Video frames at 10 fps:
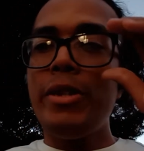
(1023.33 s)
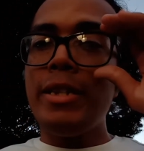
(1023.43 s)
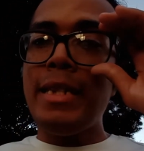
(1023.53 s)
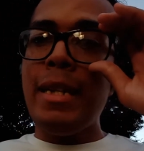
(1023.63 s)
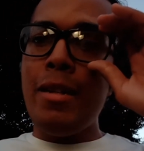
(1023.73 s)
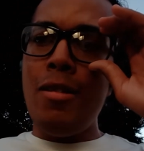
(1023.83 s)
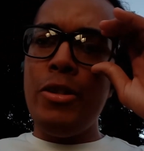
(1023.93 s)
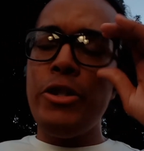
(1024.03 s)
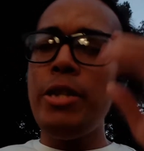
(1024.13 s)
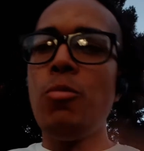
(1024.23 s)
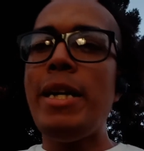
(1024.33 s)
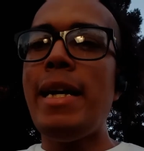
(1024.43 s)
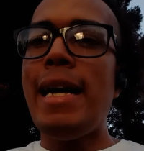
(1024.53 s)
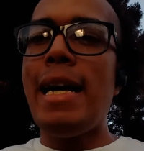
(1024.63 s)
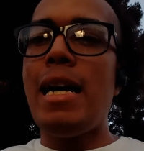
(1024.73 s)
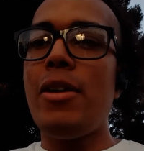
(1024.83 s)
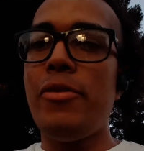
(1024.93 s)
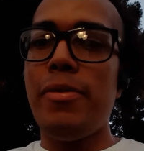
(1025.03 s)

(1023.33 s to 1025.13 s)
the technology we have,